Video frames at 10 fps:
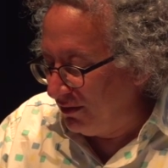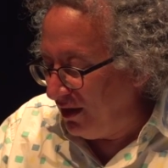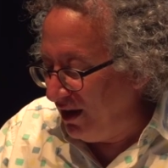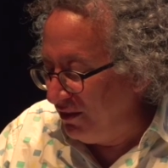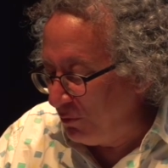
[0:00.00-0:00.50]

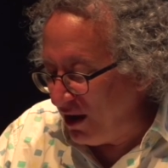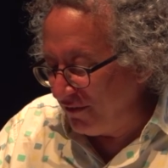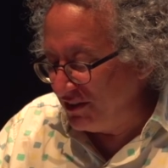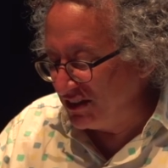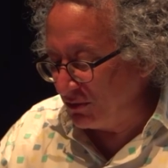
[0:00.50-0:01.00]
And the way
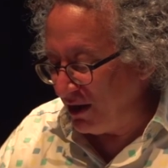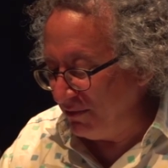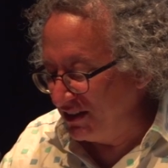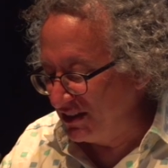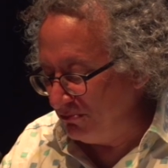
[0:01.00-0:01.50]
I've
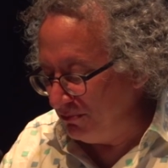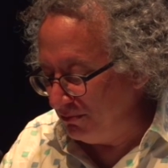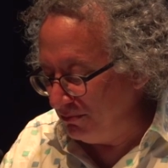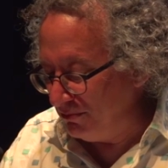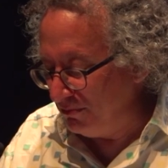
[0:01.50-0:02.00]
described this
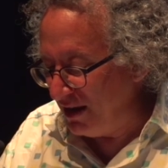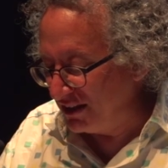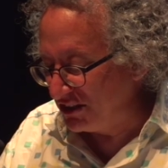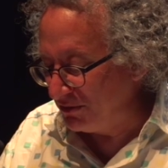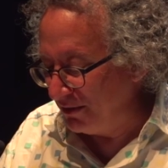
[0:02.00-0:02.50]

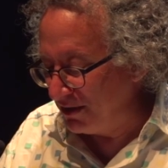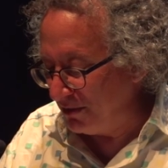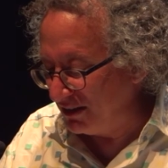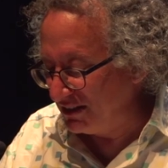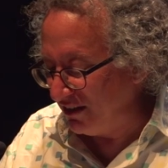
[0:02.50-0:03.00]
mainstream to
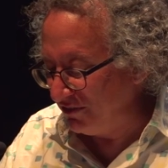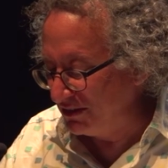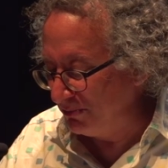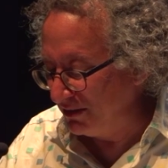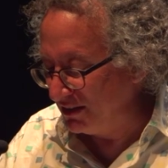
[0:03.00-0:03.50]
myself
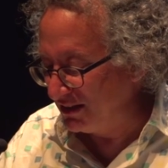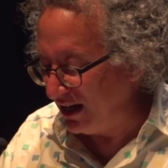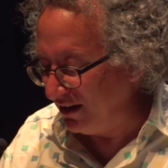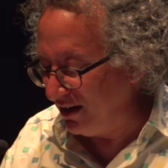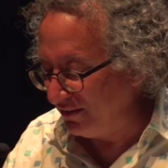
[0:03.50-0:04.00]
has been to
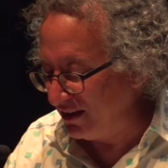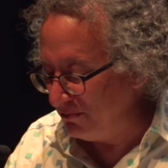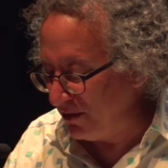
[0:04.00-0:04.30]
say not that